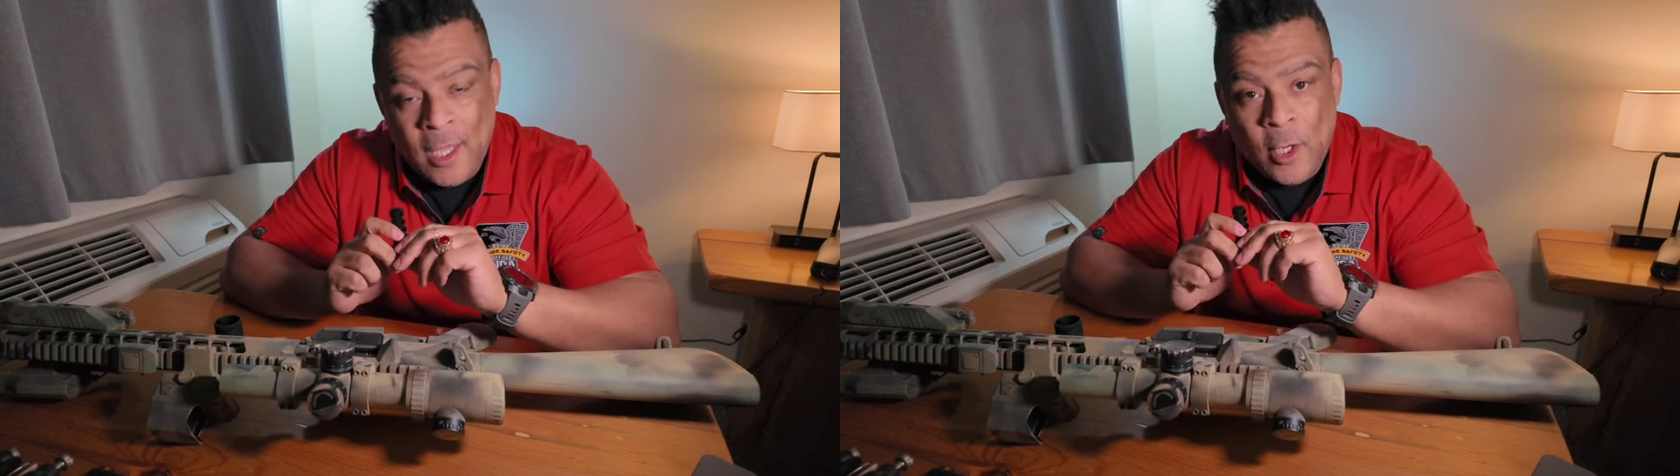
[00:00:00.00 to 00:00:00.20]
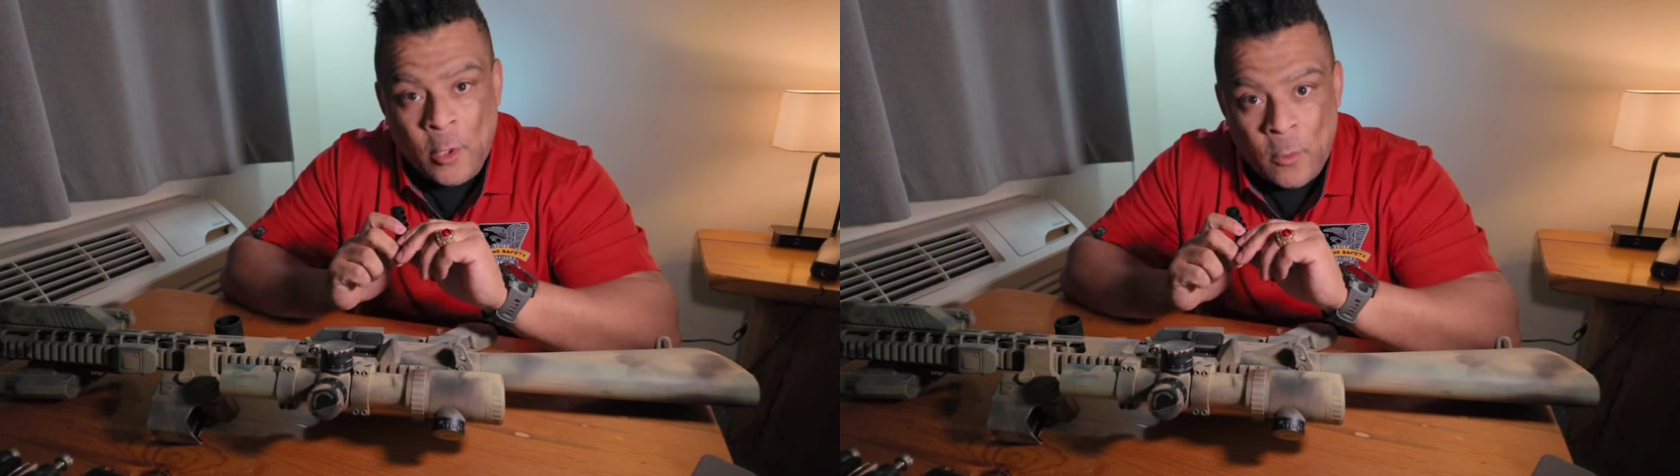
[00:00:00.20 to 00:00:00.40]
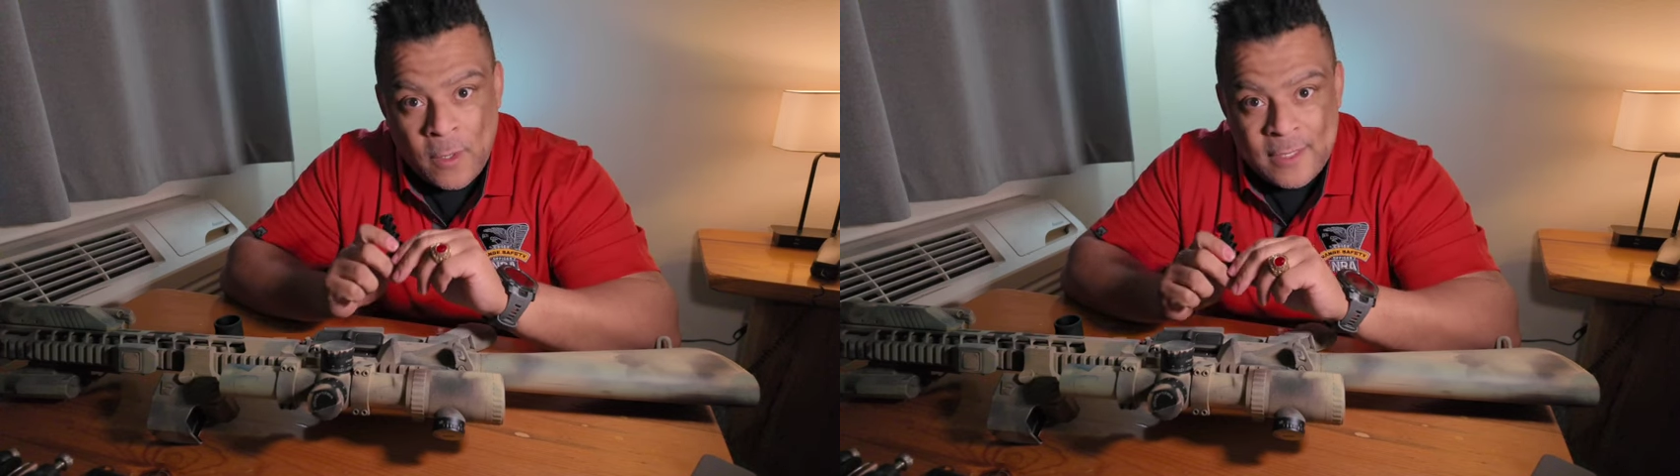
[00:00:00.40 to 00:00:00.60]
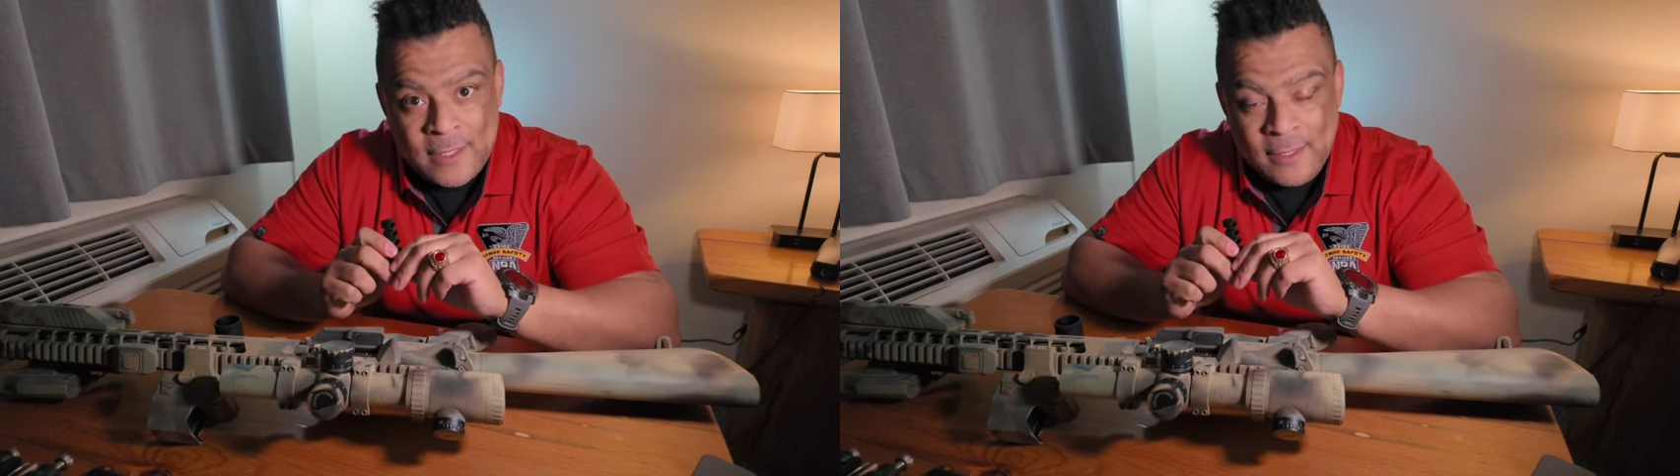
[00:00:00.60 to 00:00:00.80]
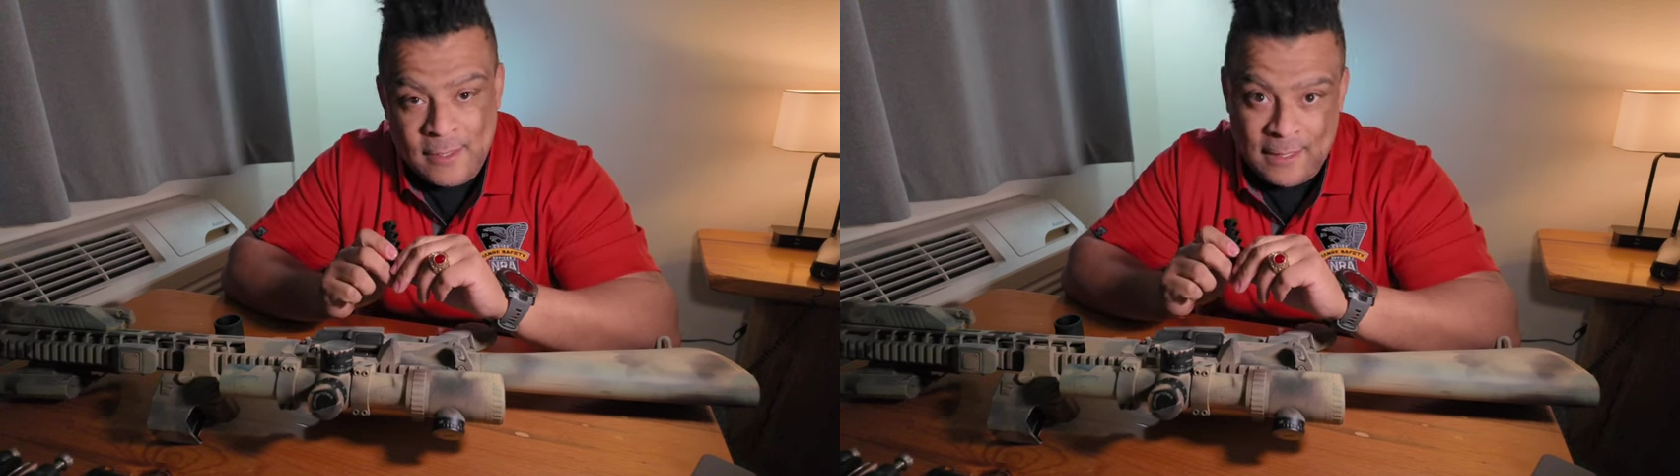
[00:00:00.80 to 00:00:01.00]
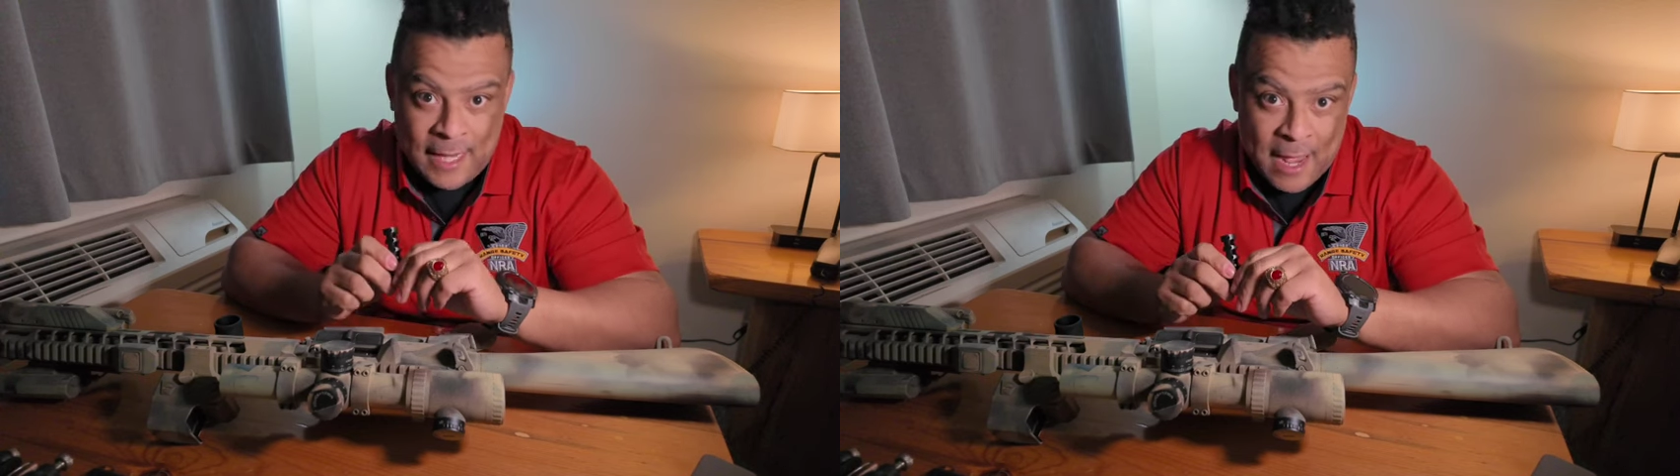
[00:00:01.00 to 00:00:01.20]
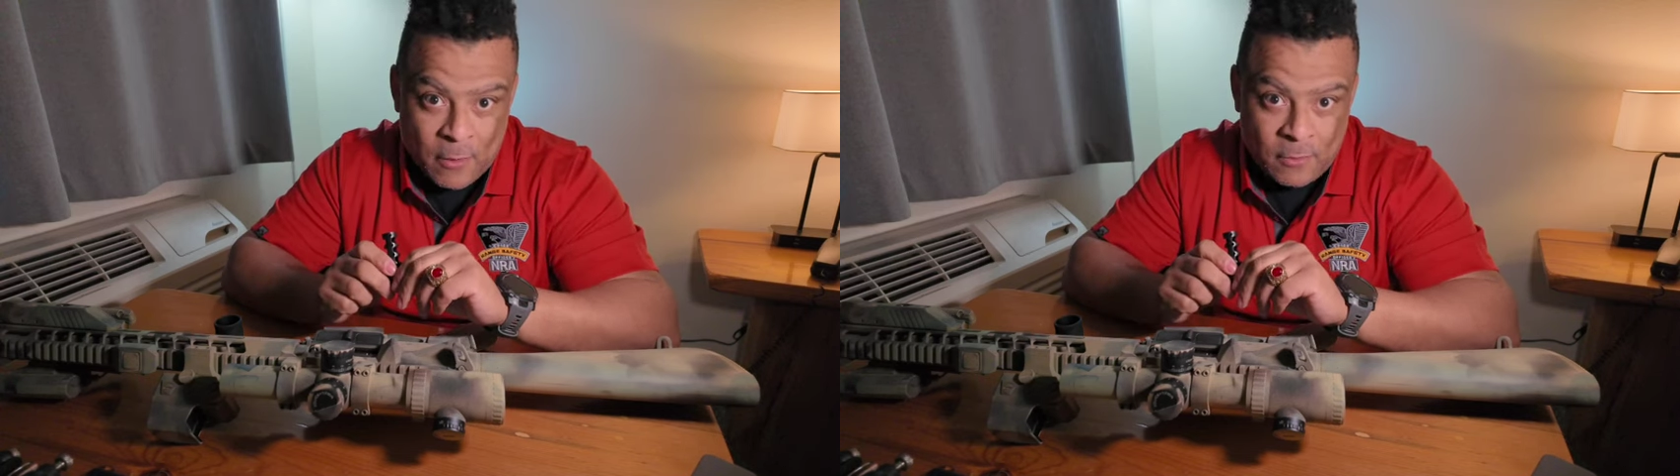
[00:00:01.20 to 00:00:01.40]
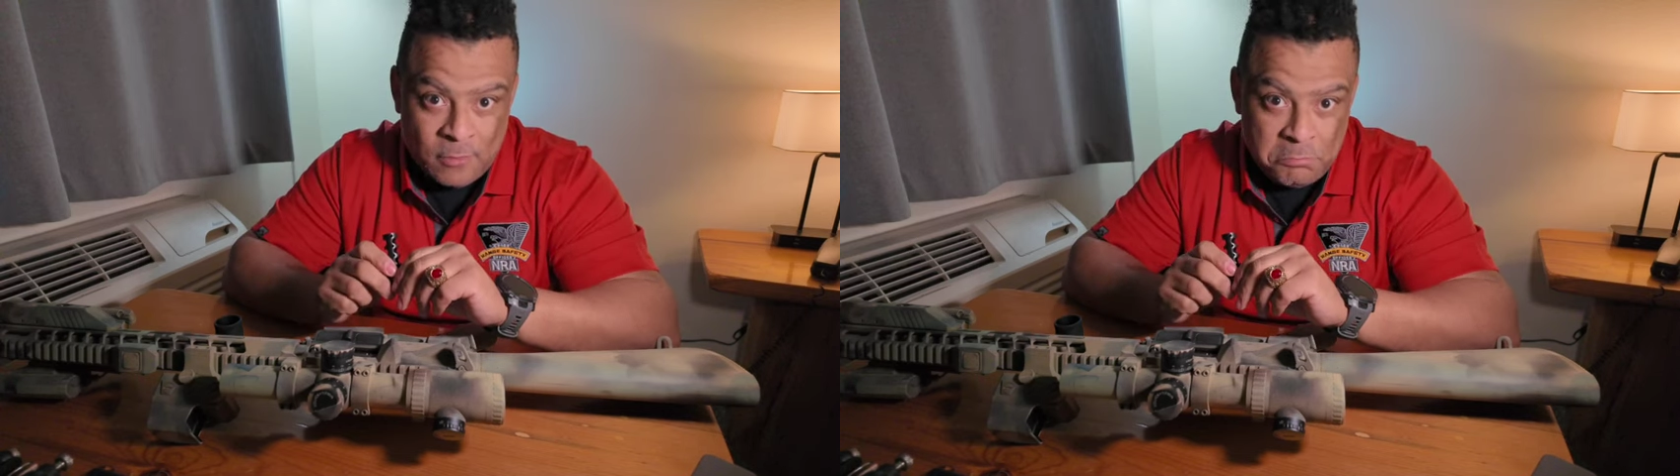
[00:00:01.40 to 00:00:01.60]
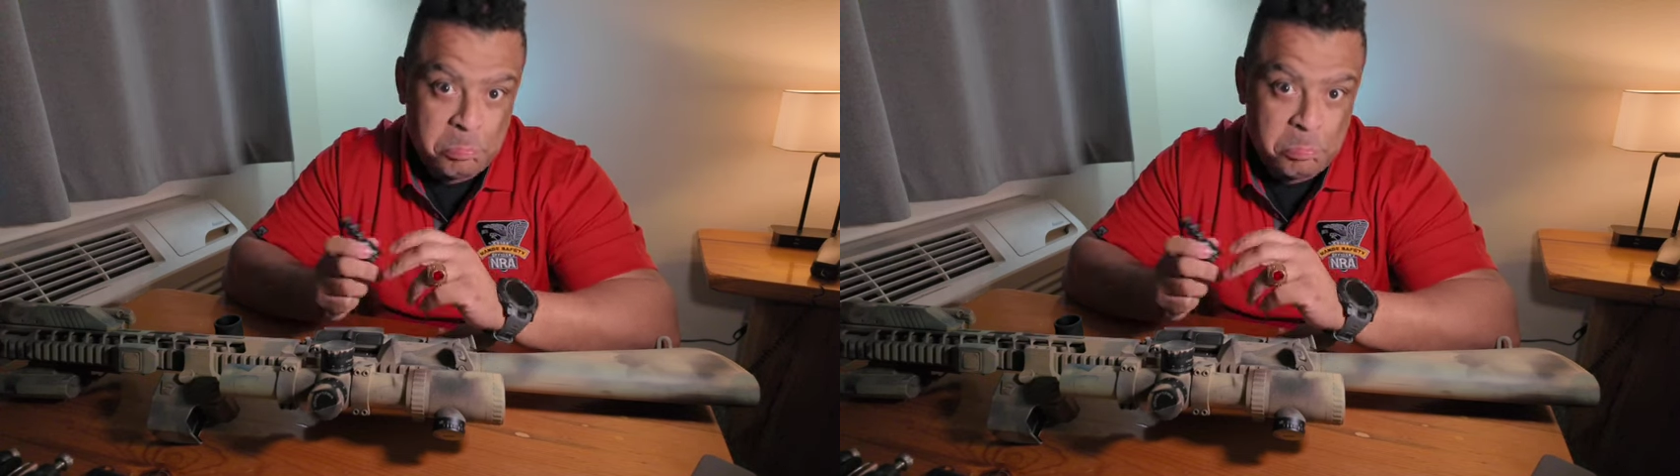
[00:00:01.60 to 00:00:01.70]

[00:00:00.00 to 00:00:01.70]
increasingly loud.